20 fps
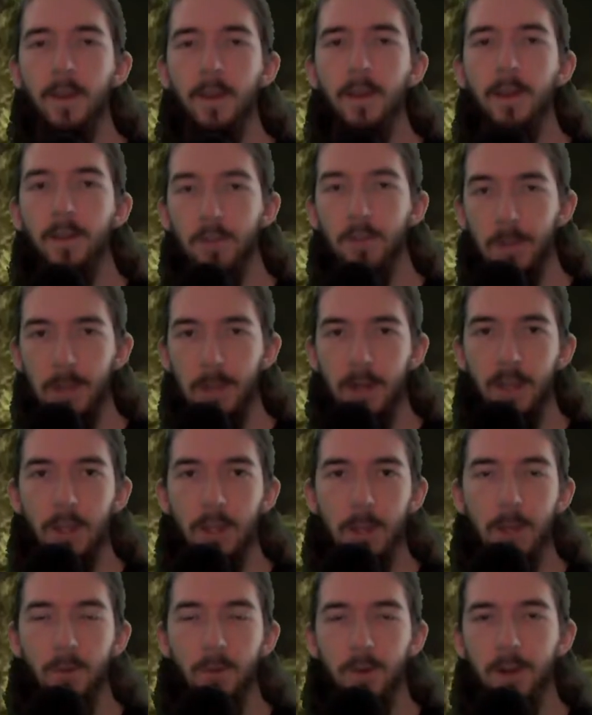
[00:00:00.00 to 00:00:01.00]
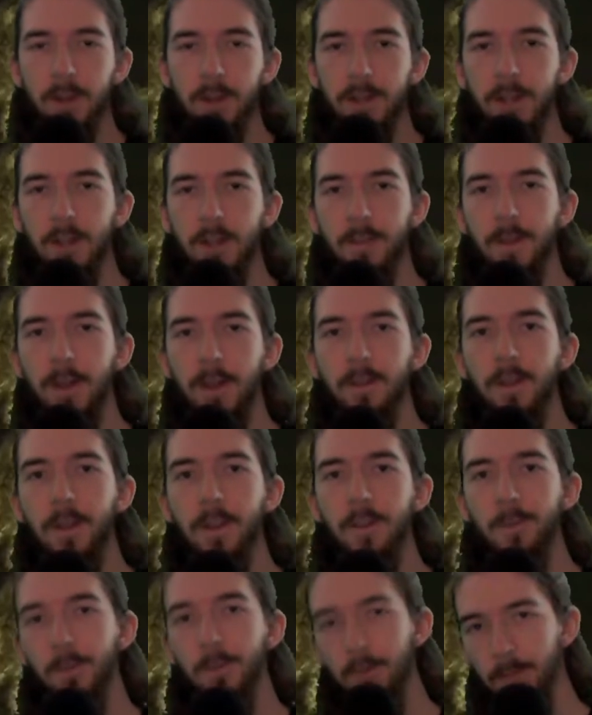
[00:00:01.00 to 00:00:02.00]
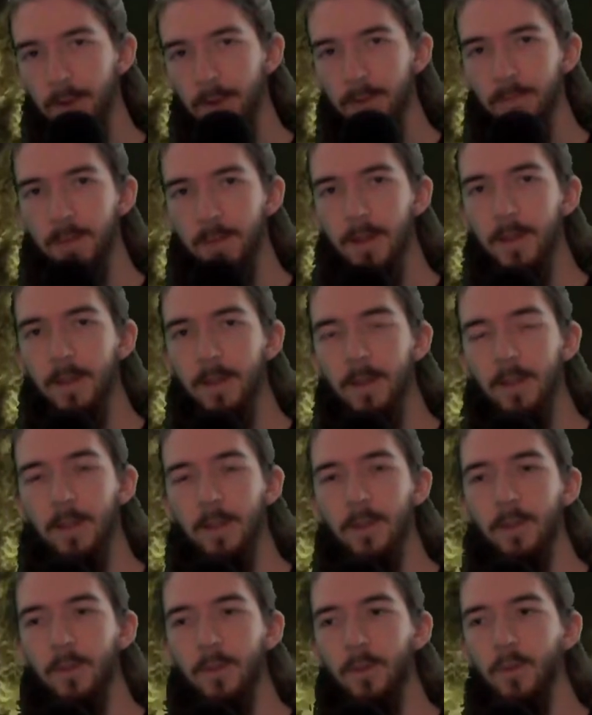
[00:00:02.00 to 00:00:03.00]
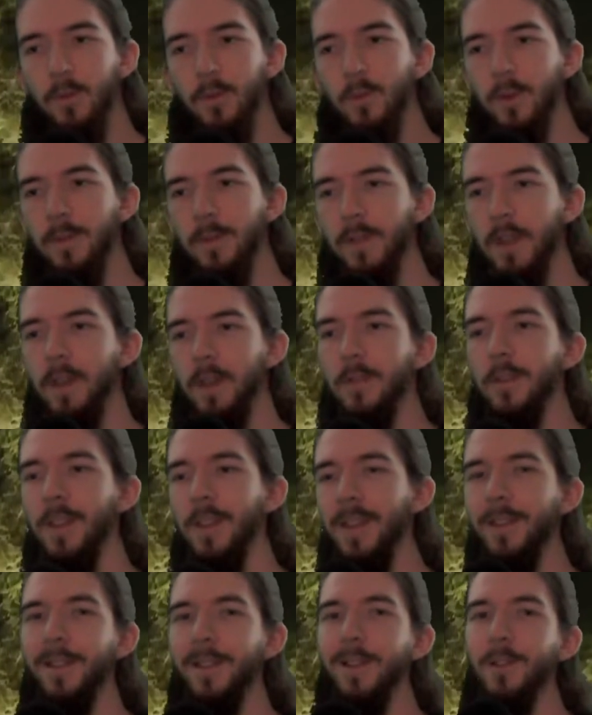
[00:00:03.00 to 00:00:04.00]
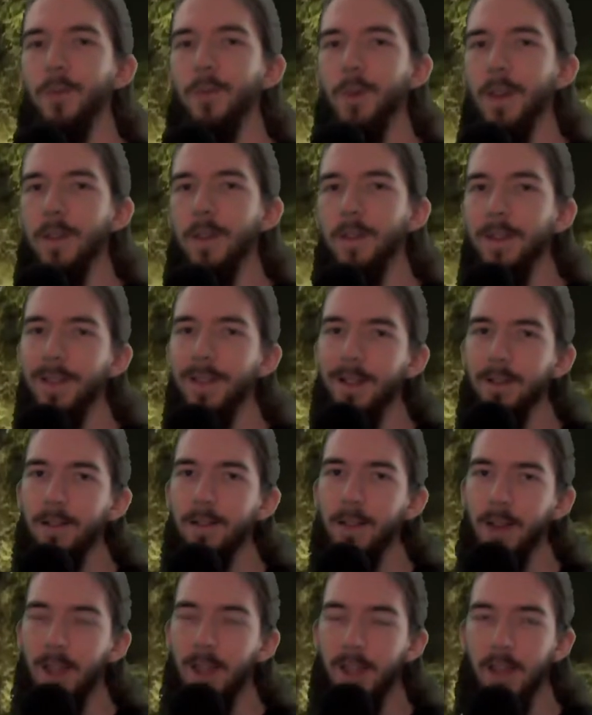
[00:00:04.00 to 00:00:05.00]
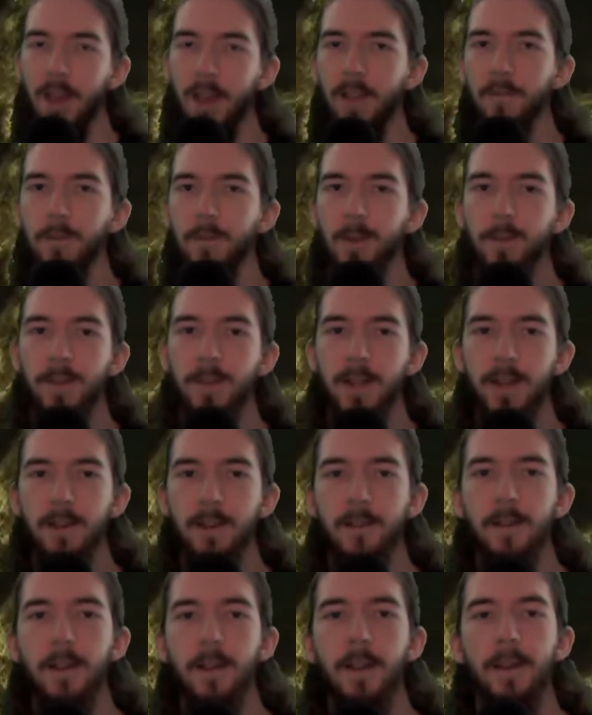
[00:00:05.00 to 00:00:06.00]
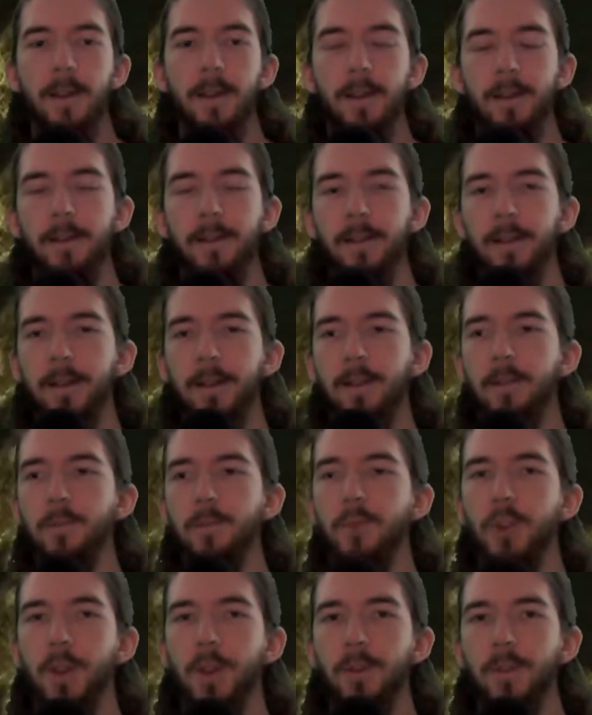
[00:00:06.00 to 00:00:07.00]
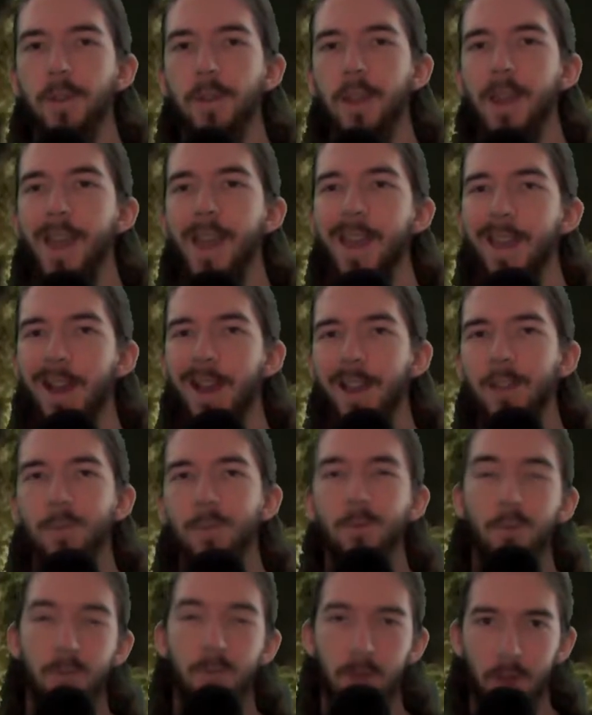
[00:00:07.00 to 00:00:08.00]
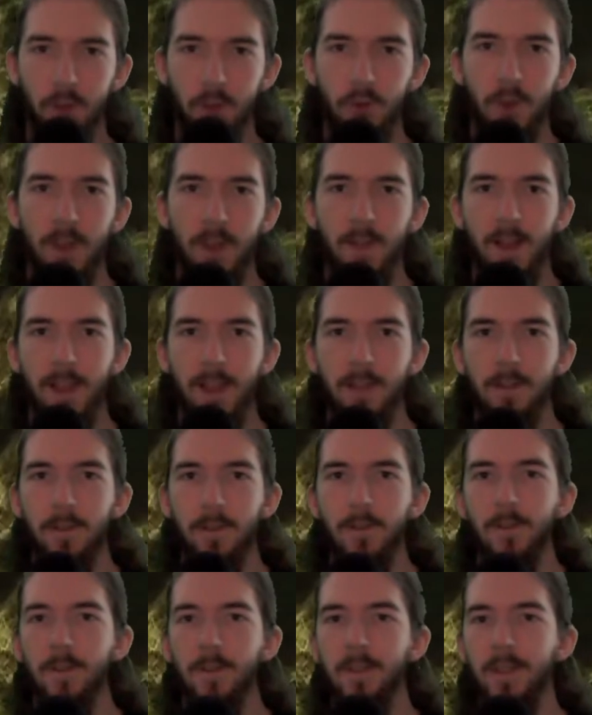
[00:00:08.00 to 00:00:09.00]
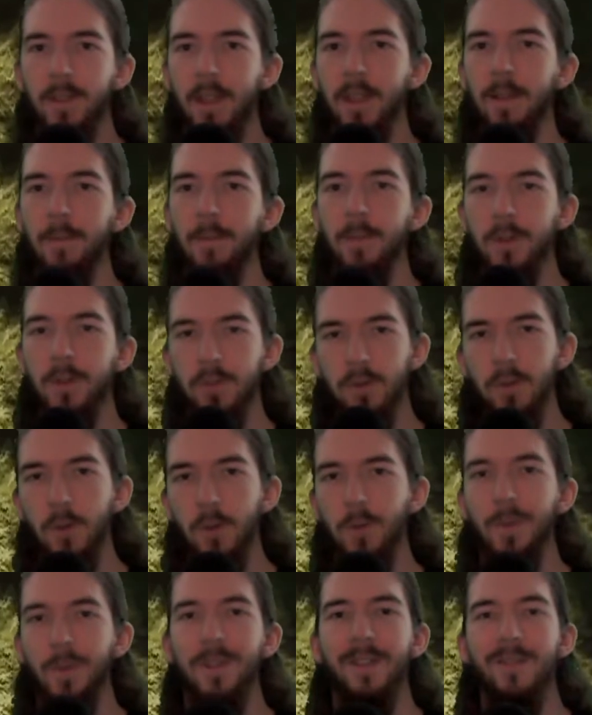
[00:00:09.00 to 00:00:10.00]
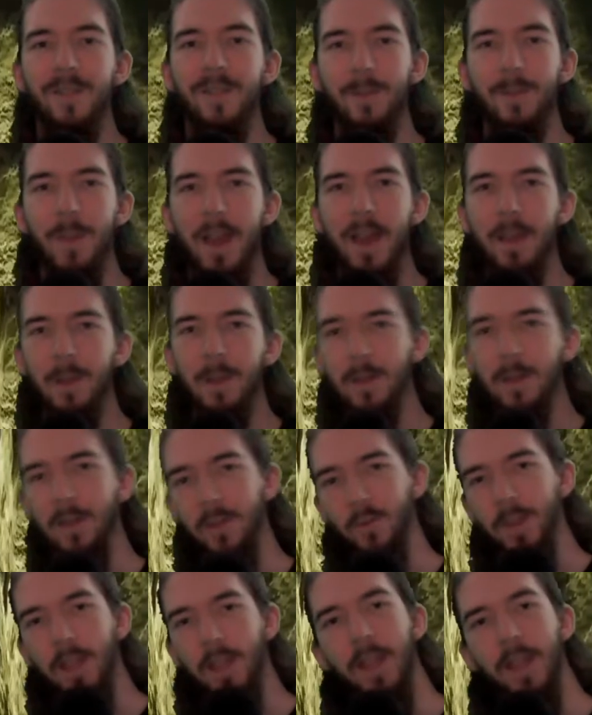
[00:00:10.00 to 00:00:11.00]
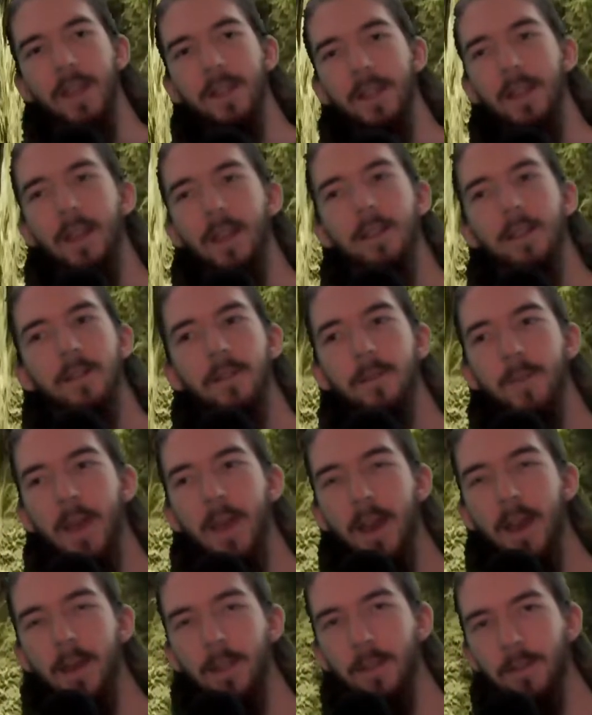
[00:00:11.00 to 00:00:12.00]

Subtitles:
The next thing we're going to talk about is movement. This is one of the other easiest ways to tell an AI from a player. Generally, AIs move in straight lines. They patrol specific paths, and when they get to the end of the path,